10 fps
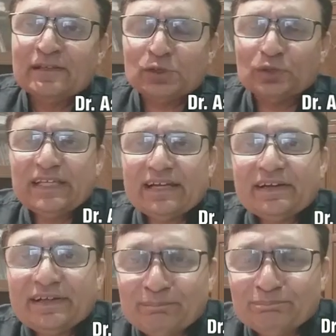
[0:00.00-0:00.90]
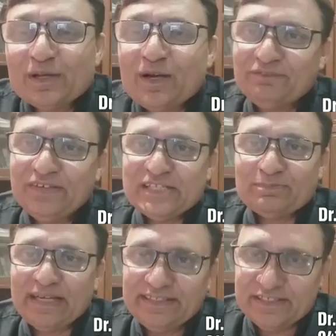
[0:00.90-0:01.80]
So there are a number of
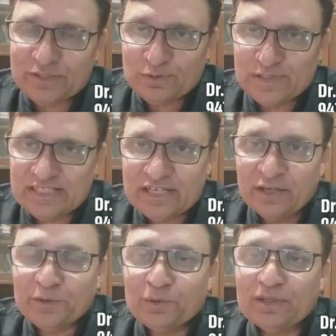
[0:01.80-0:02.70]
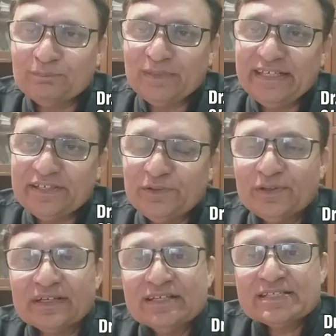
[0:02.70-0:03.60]
ways, my dear students, to complete
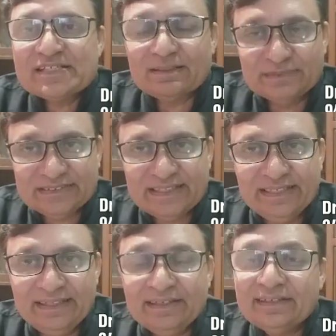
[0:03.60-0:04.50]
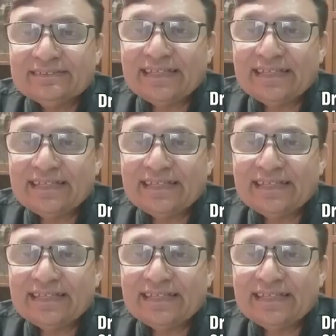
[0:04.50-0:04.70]
your summer training.